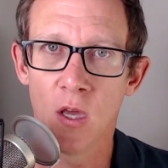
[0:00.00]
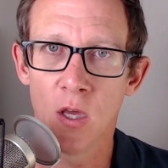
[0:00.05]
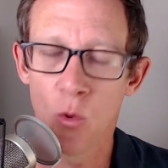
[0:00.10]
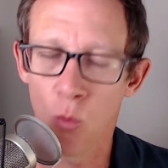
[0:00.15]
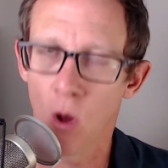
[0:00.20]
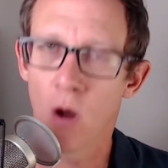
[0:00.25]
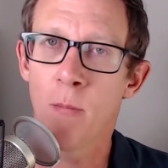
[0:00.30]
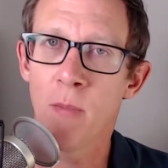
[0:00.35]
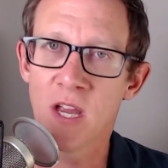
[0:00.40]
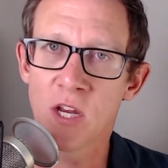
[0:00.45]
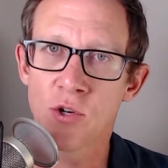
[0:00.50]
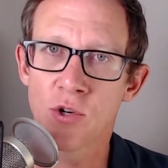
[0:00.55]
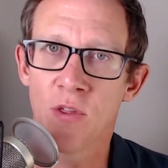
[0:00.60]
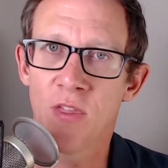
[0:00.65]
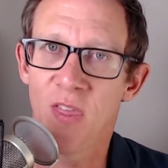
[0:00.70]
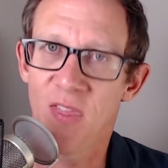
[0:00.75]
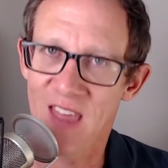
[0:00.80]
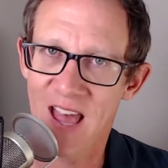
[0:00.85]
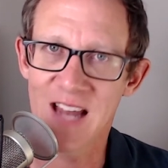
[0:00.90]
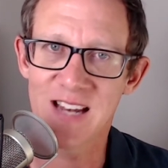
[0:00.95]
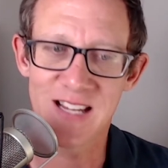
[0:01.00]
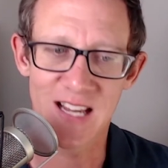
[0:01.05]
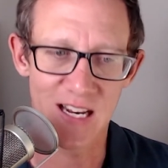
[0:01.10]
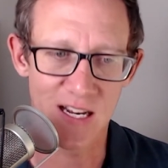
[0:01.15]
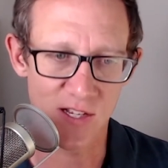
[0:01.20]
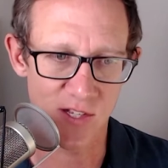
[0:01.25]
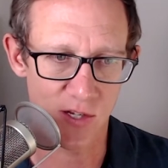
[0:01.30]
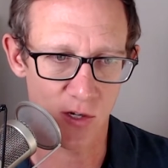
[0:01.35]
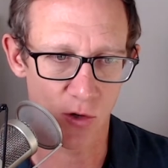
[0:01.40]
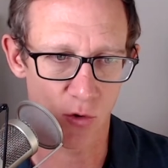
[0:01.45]
want to make sure that that
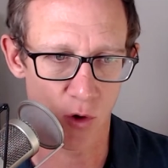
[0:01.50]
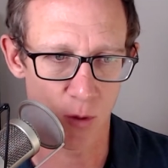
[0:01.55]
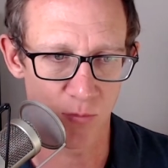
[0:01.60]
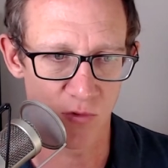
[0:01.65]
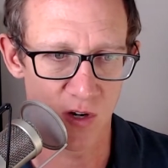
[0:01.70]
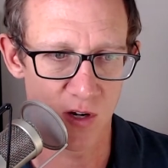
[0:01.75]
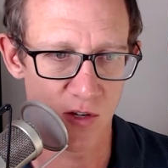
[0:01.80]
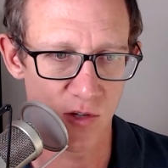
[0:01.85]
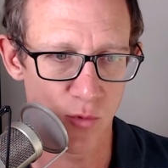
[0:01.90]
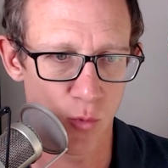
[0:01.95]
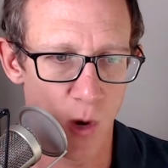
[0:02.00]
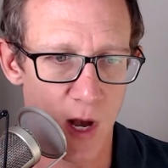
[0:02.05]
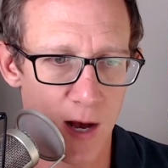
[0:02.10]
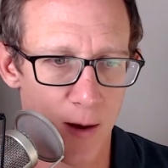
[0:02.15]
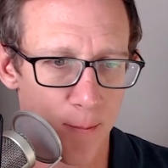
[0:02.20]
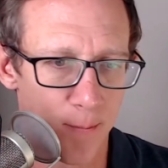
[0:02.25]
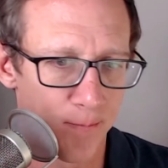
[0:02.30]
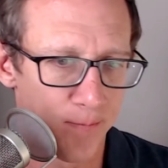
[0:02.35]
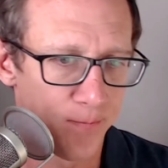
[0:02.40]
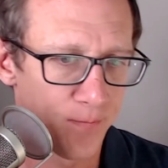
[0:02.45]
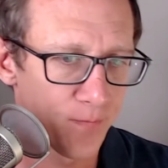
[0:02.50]
data is encrypted as well.